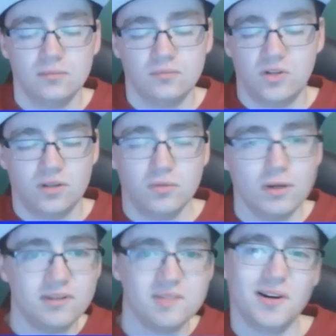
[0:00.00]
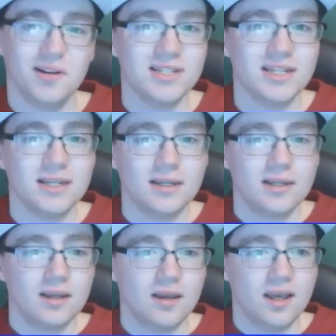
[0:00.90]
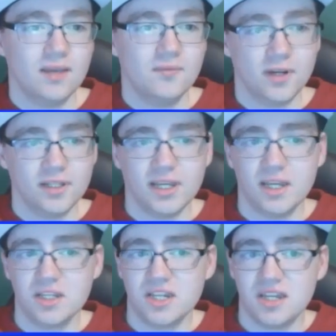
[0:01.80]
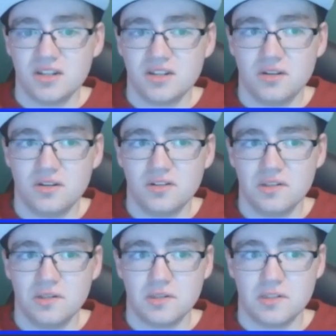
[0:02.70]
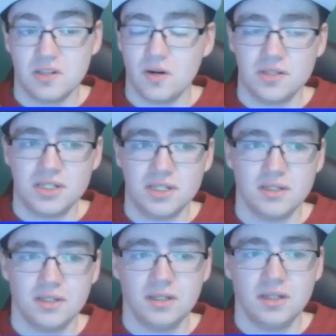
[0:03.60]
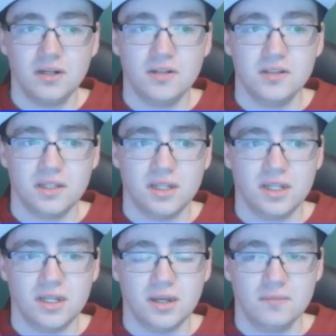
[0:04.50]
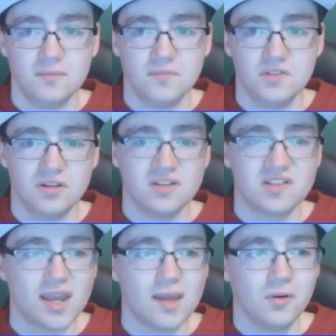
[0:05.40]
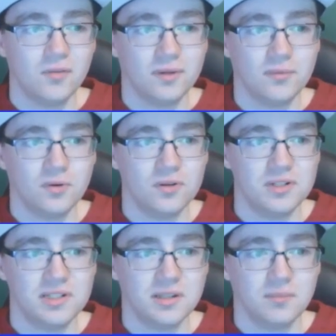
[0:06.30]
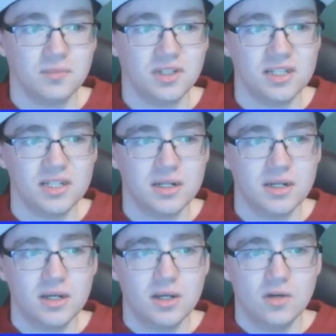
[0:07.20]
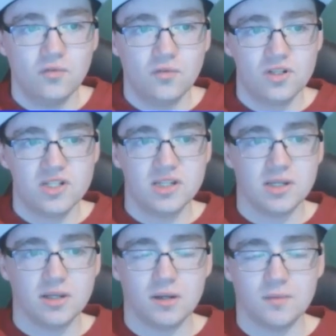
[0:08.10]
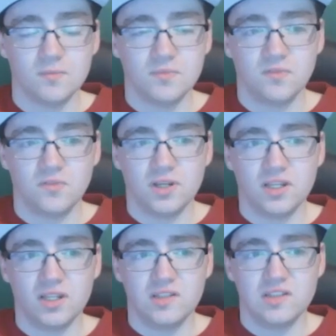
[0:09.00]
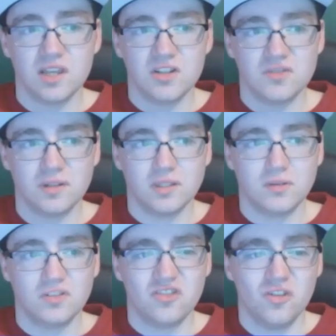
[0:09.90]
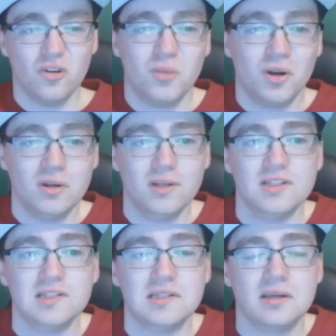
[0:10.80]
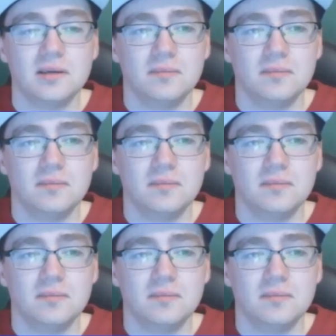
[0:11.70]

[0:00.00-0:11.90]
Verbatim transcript: well, the previous part. I finally had a chance to start, uh, you know, the um, start this game off, and of course completed first um, three stages right there on the story mode. So,